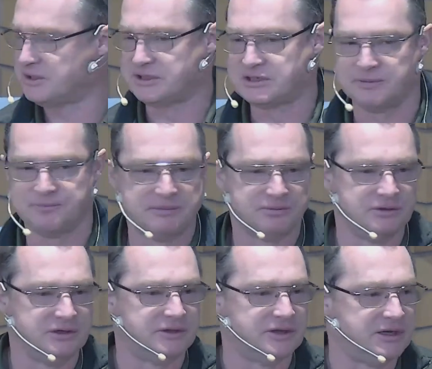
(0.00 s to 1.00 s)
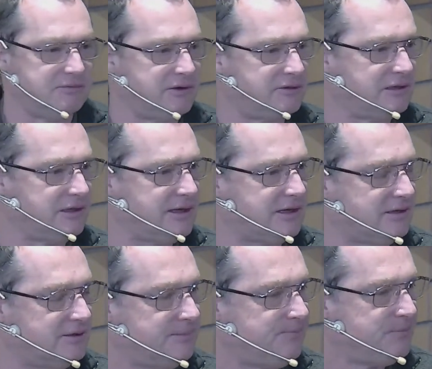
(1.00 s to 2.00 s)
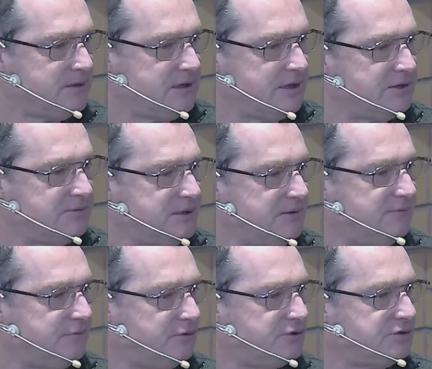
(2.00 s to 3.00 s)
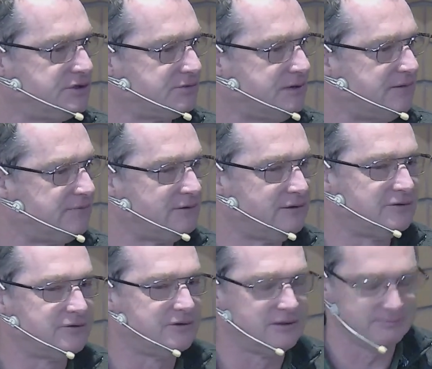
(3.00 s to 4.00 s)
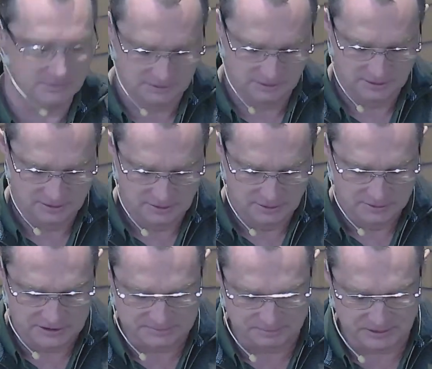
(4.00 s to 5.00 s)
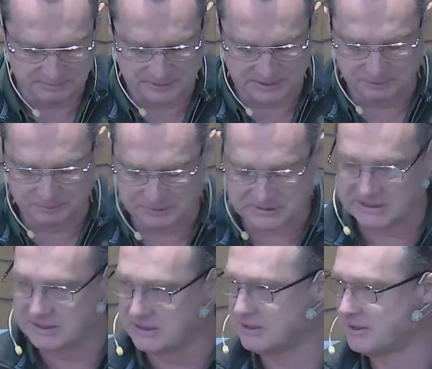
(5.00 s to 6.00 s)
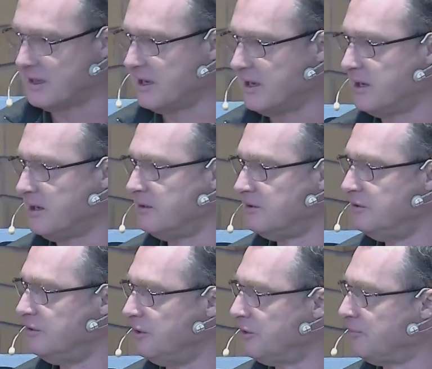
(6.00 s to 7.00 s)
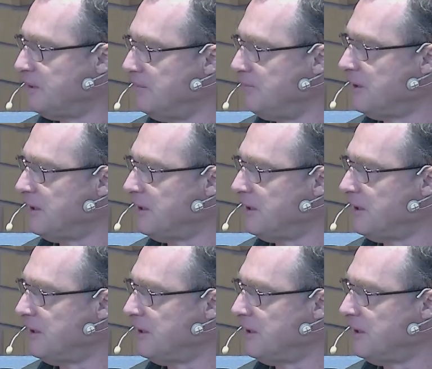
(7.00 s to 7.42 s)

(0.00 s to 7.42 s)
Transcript: Probably just so people knew that he wrote the letter. You know, there's been forgeries around for a long time. There's been people pretending that they are not the